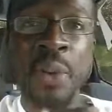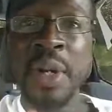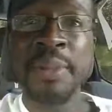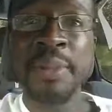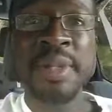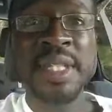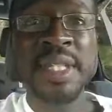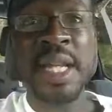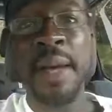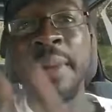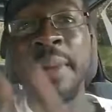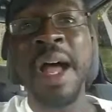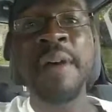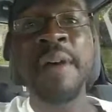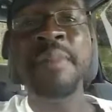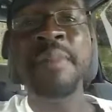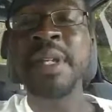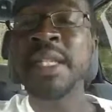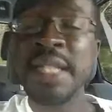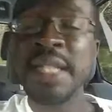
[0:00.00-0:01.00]
to be stopped. I've
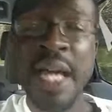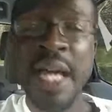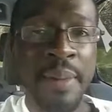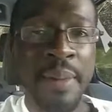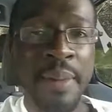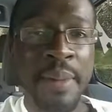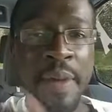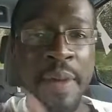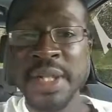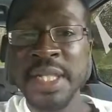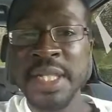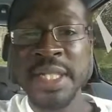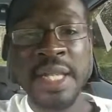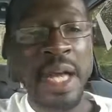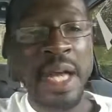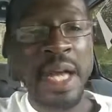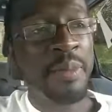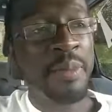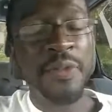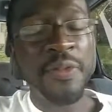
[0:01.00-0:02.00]
been
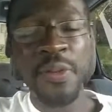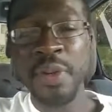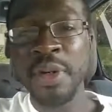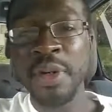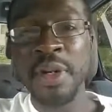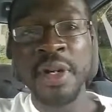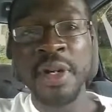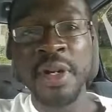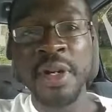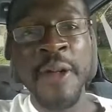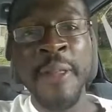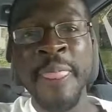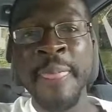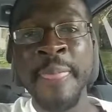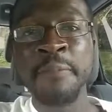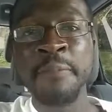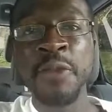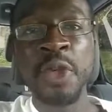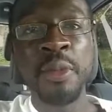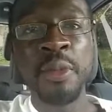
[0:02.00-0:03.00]
stopped before
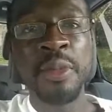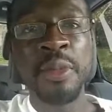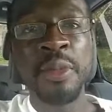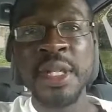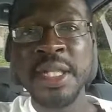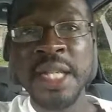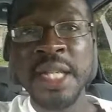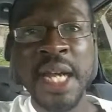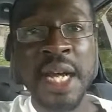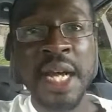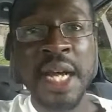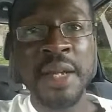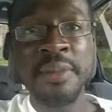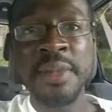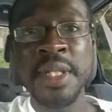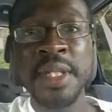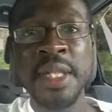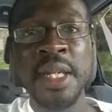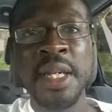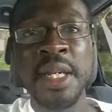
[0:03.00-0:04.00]
numerous
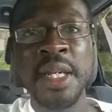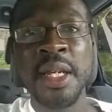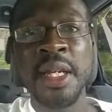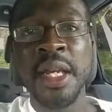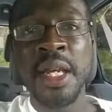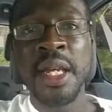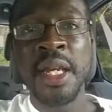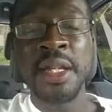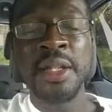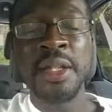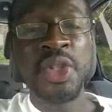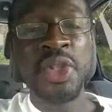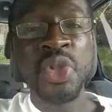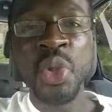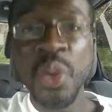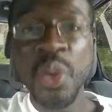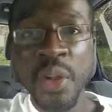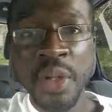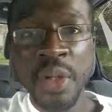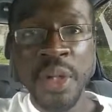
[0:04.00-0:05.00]
times in a
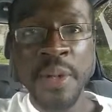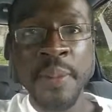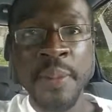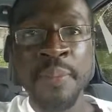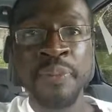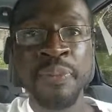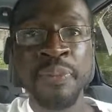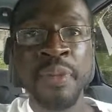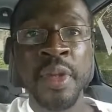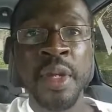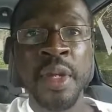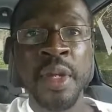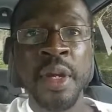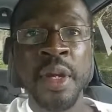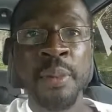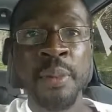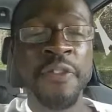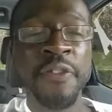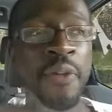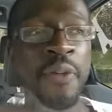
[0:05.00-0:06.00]
store
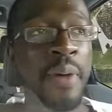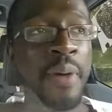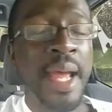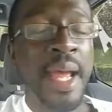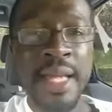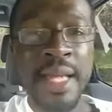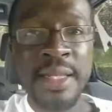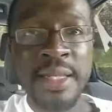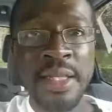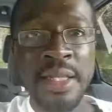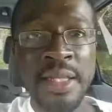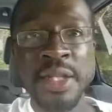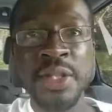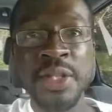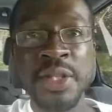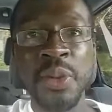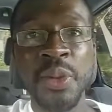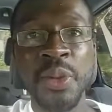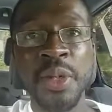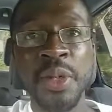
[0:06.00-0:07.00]
before I exited the
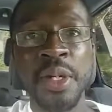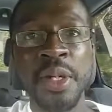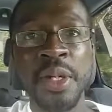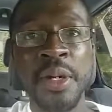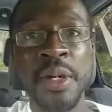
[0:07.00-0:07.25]
store,